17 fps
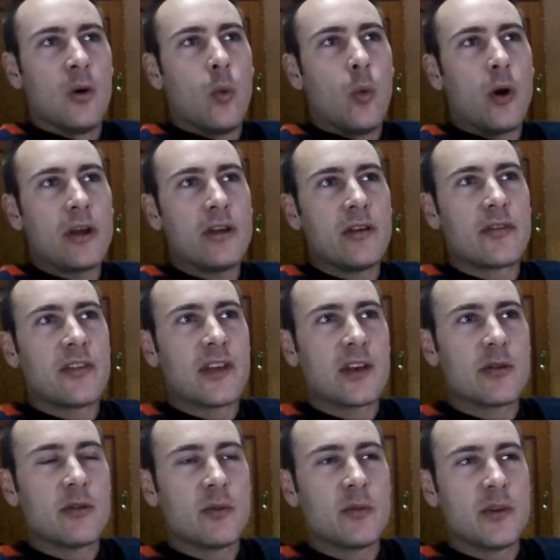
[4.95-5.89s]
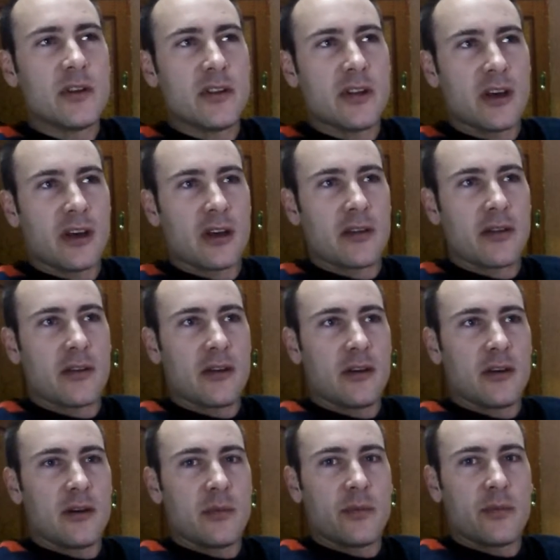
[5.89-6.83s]
what you think would be like
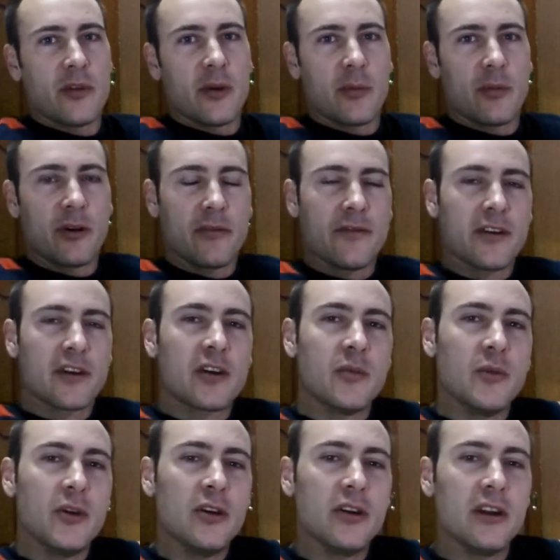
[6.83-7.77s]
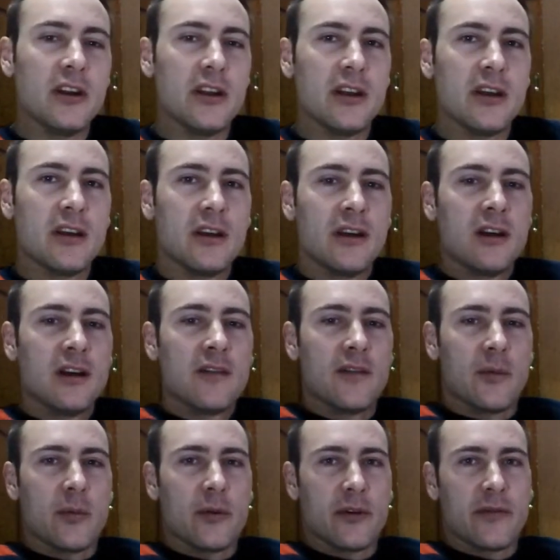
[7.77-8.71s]
the perfect community,
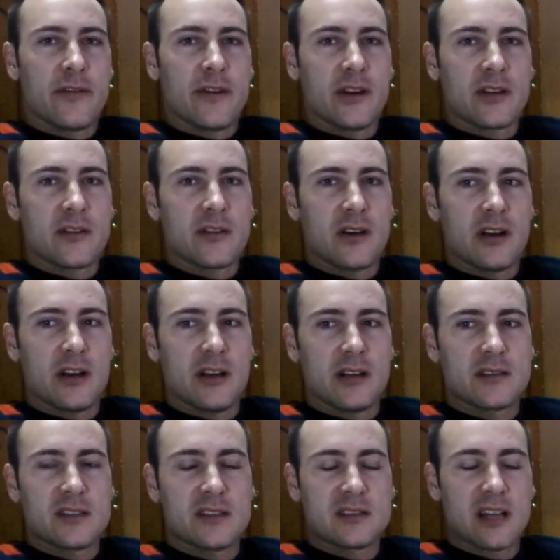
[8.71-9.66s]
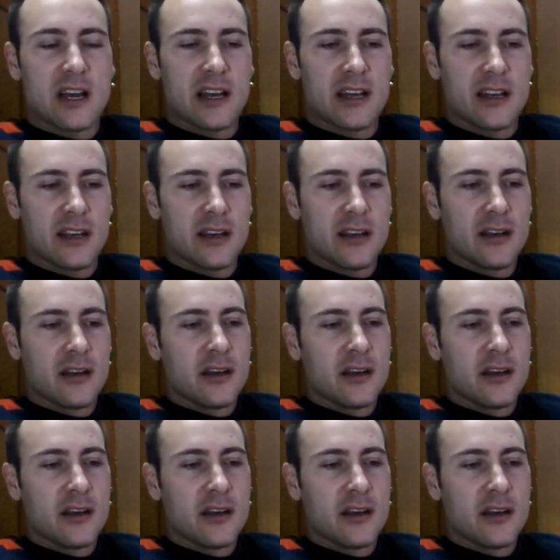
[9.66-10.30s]
the perfect society.